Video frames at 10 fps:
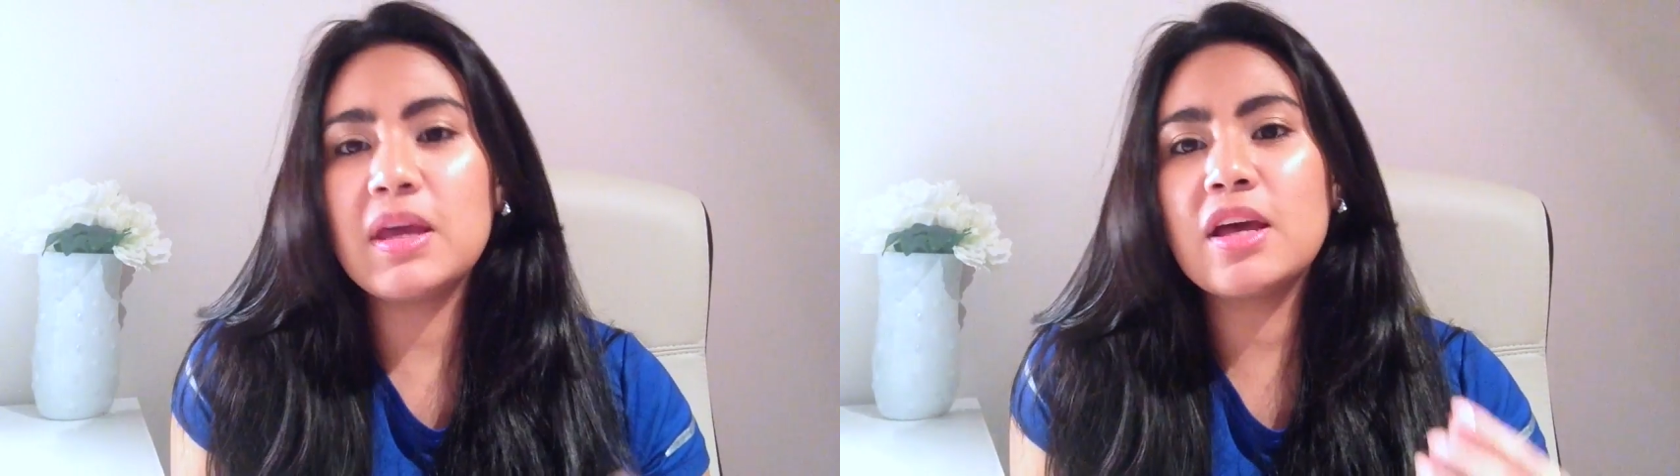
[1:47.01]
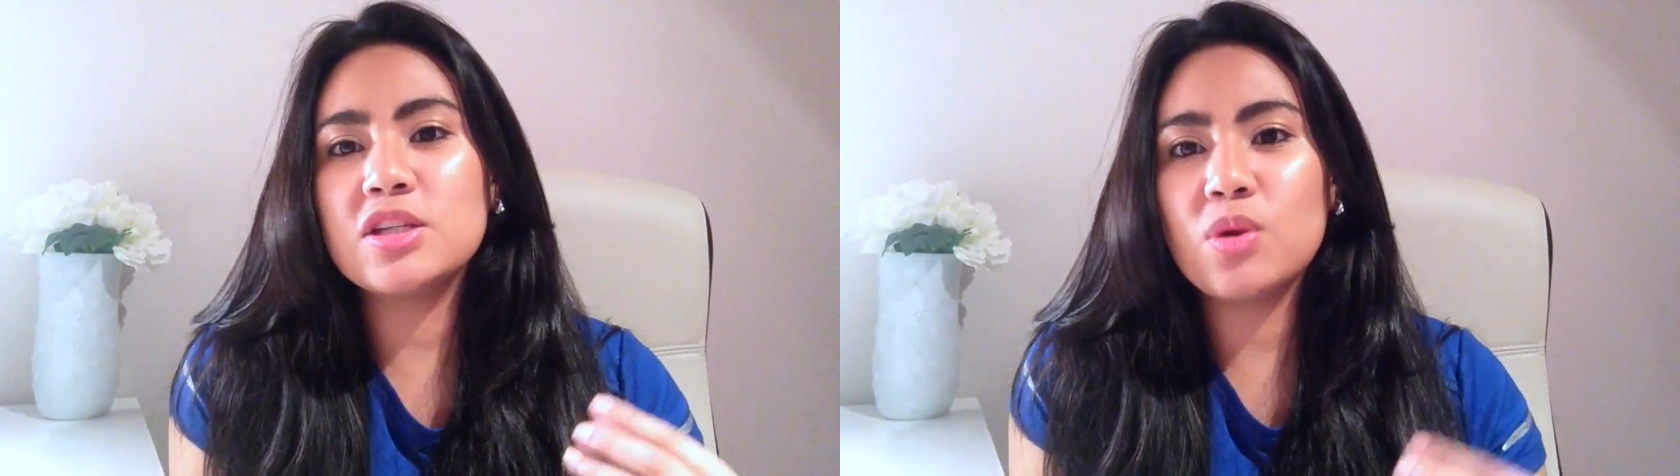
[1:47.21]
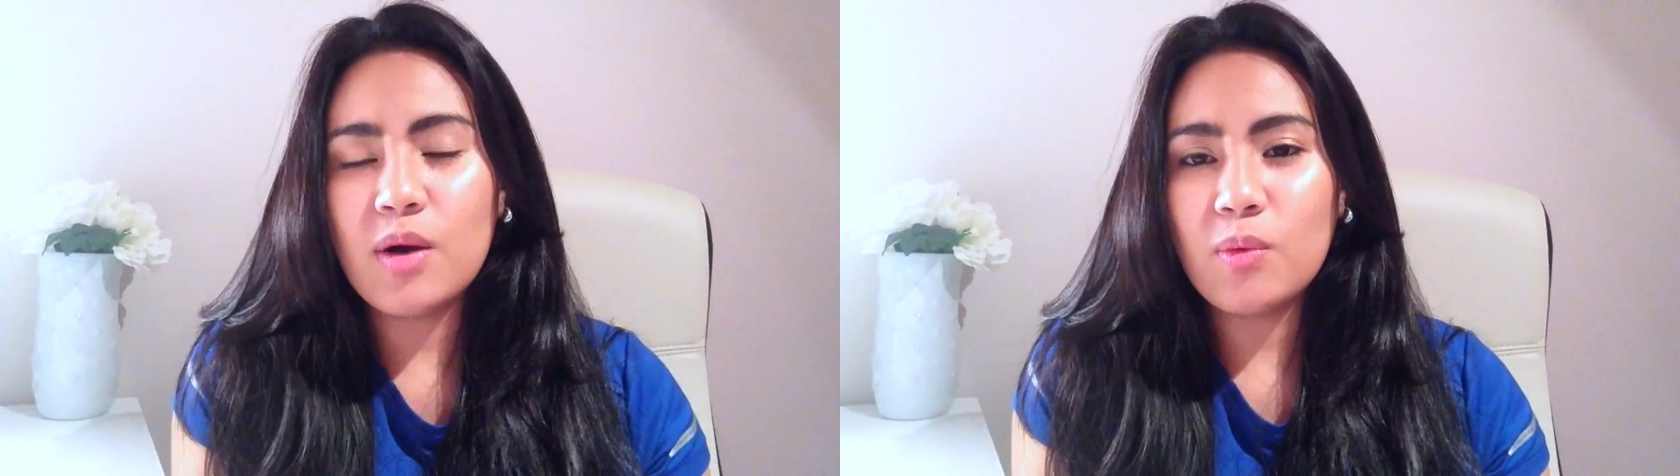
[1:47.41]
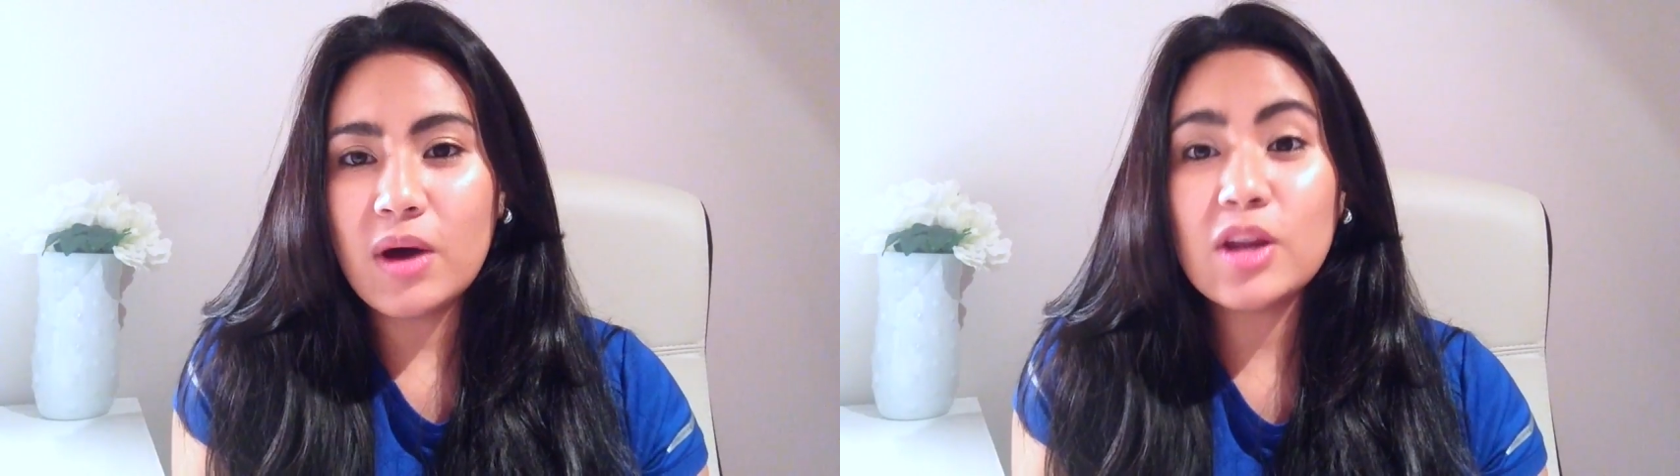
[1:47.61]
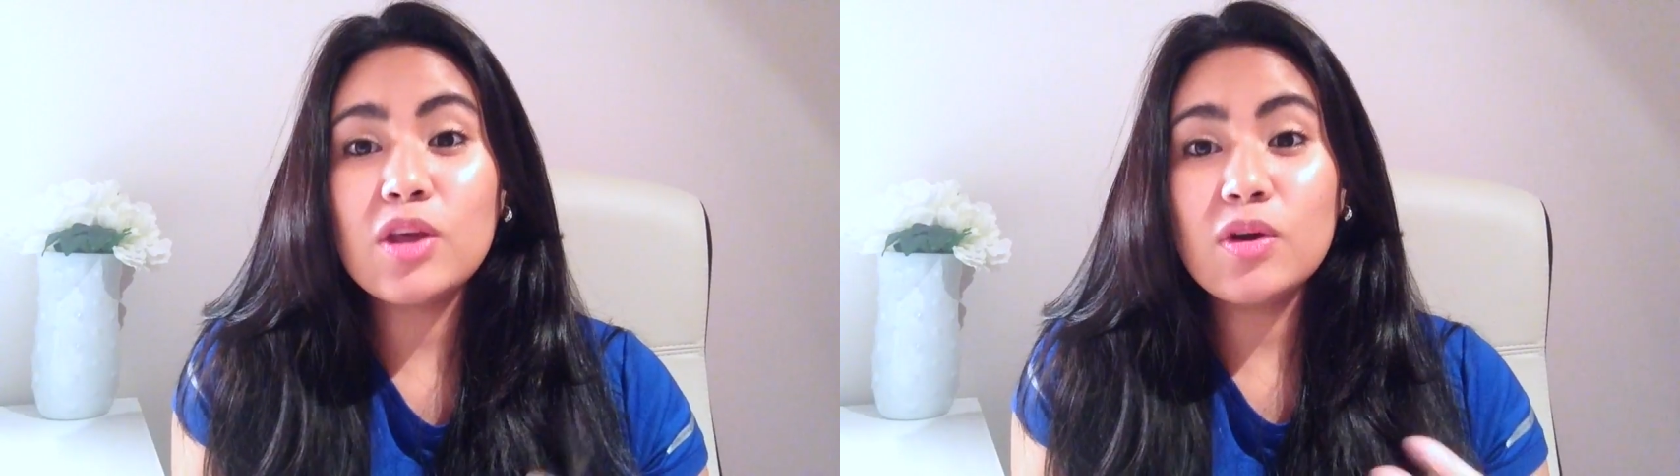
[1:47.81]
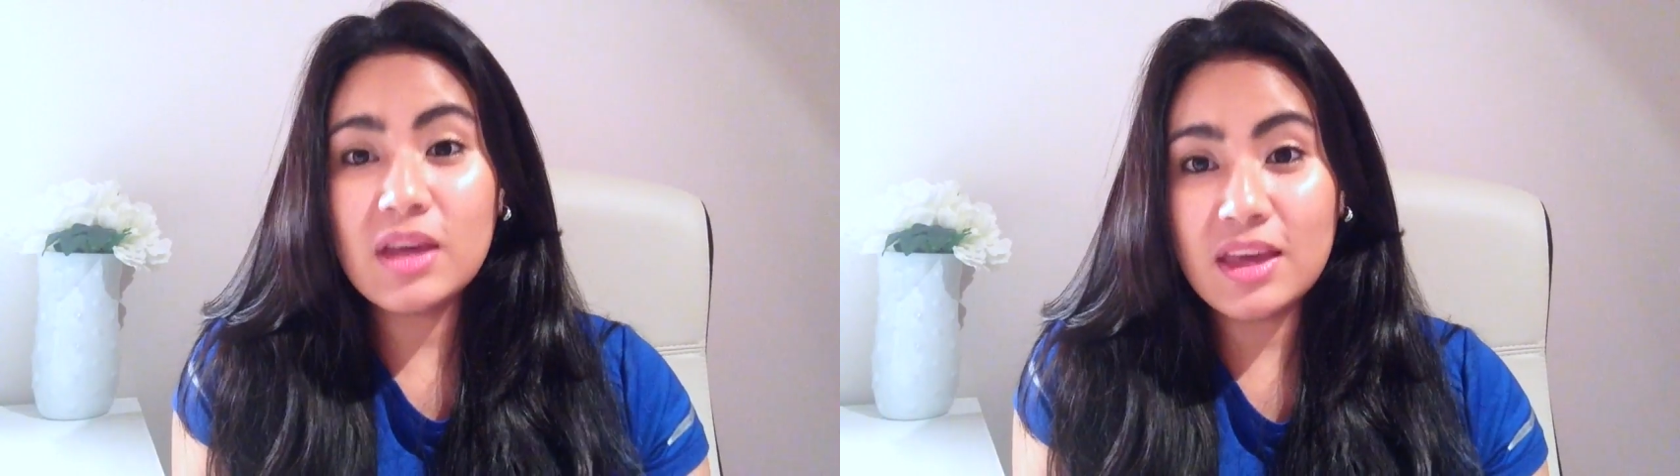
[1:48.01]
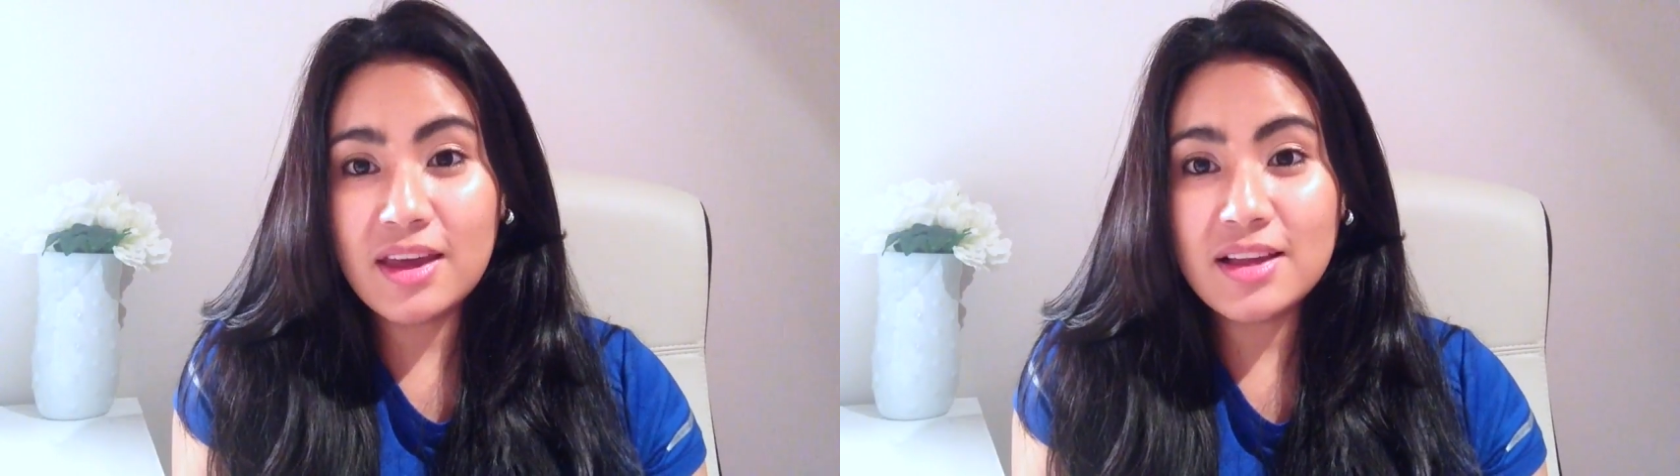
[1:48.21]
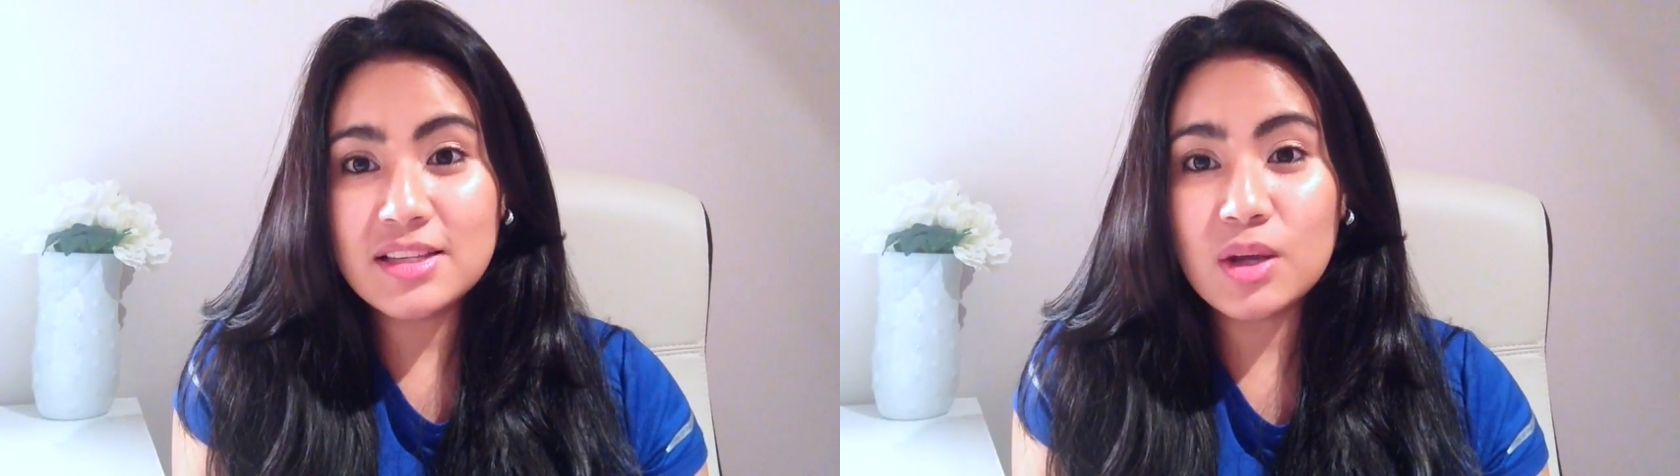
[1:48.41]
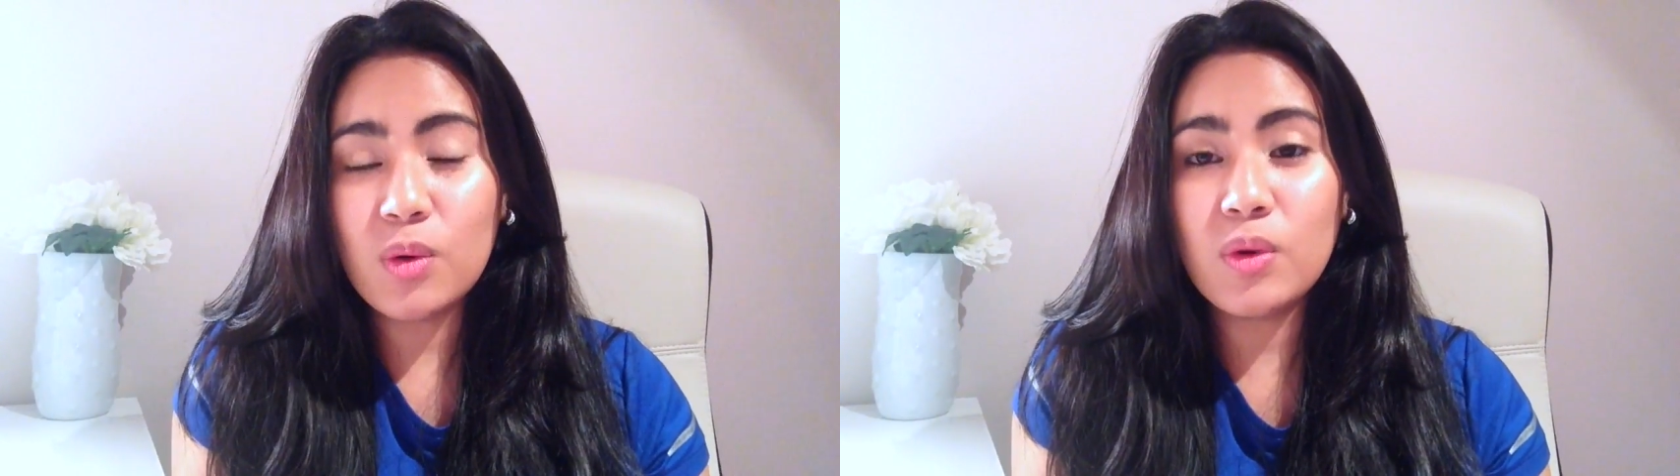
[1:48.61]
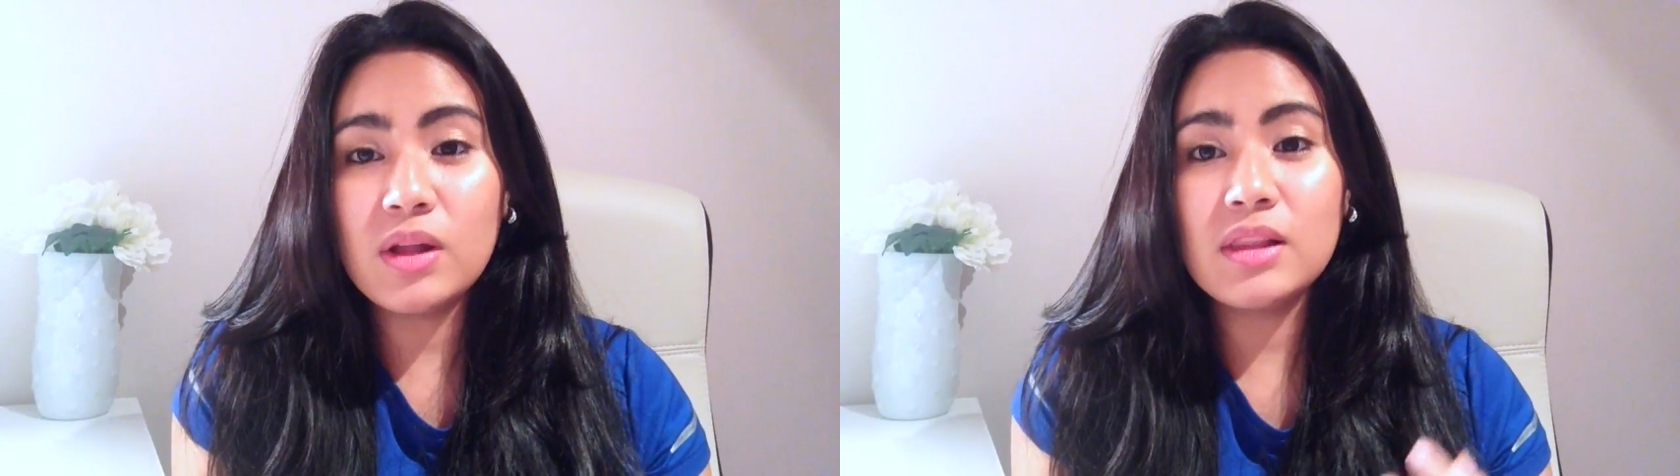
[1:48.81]
because what you eat
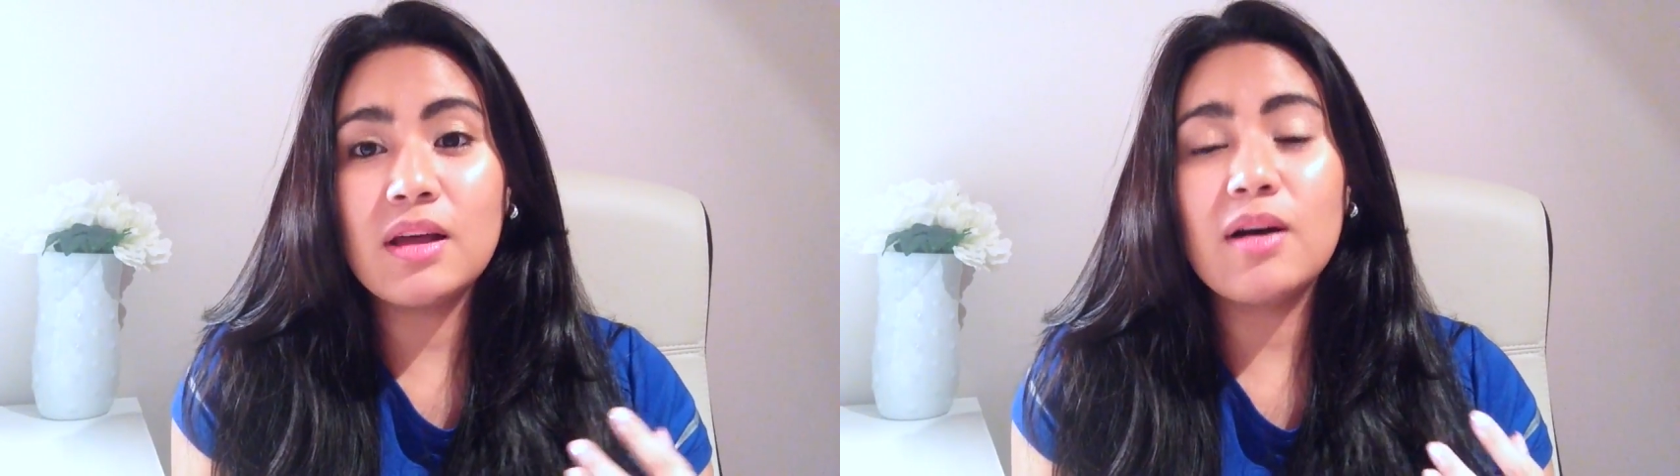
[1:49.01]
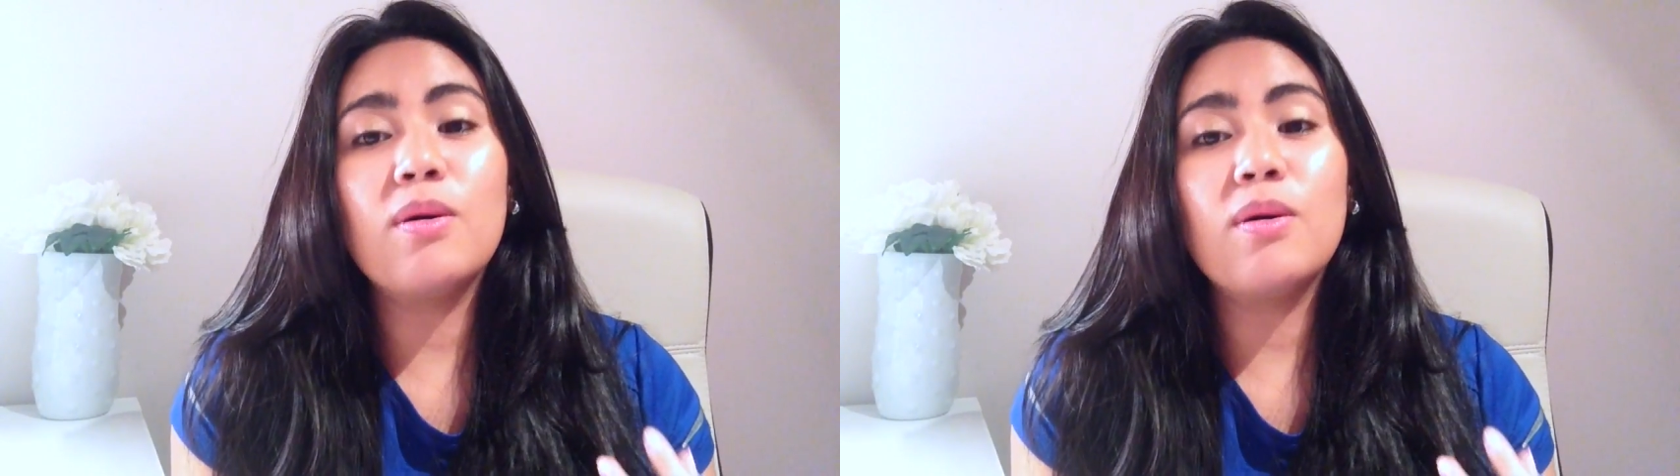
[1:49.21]
will